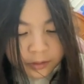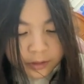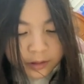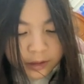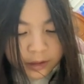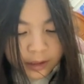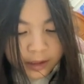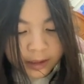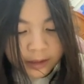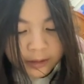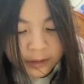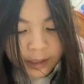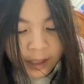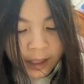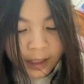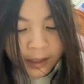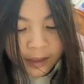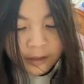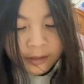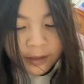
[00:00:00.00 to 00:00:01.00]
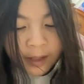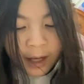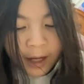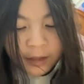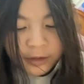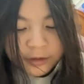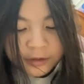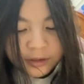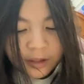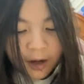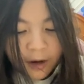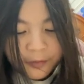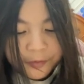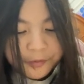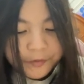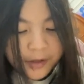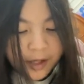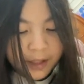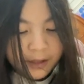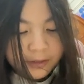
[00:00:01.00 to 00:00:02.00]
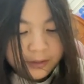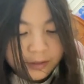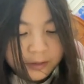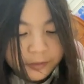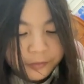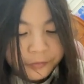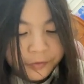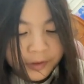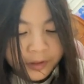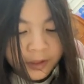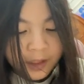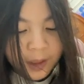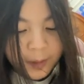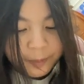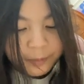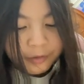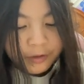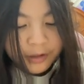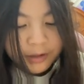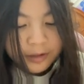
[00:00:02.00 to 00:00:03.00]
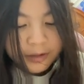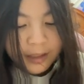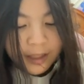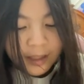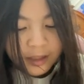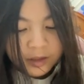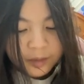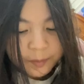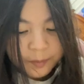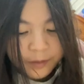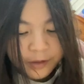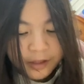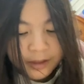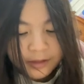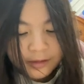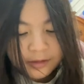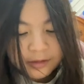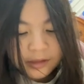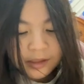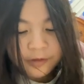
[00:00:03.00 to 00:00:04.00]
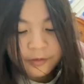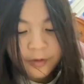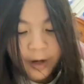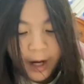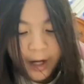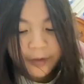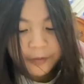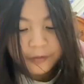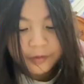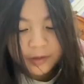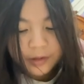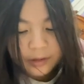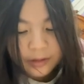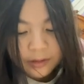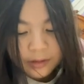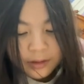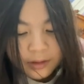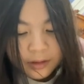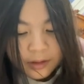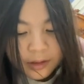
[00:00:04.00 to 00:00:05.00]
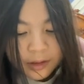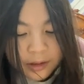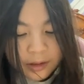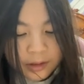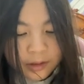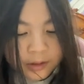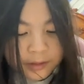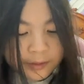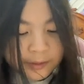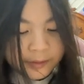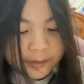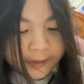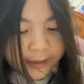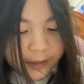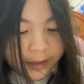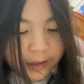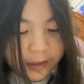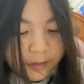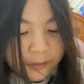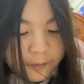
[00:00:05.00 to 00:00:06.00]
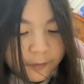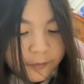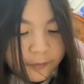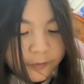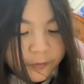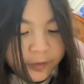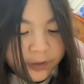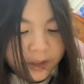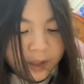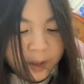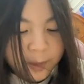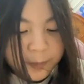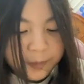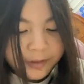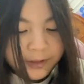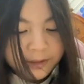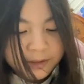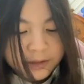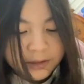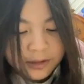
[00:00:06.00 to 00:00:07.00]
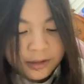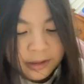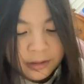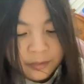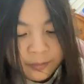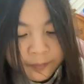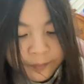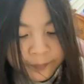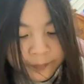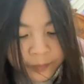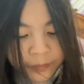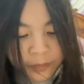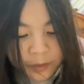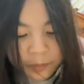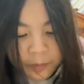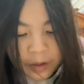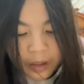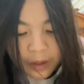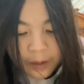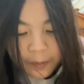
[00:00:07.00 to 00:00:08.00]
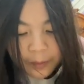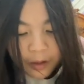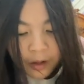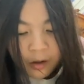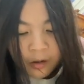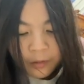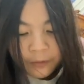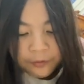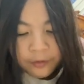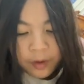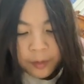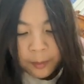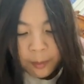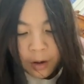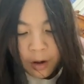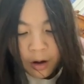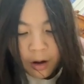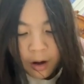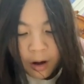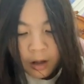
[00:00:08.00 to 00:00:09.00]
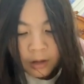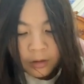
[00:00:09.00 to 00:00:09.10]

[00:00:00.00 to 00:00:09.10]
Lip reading: in and out of France. Fingerprint experts arrived. They fingerprinted people from all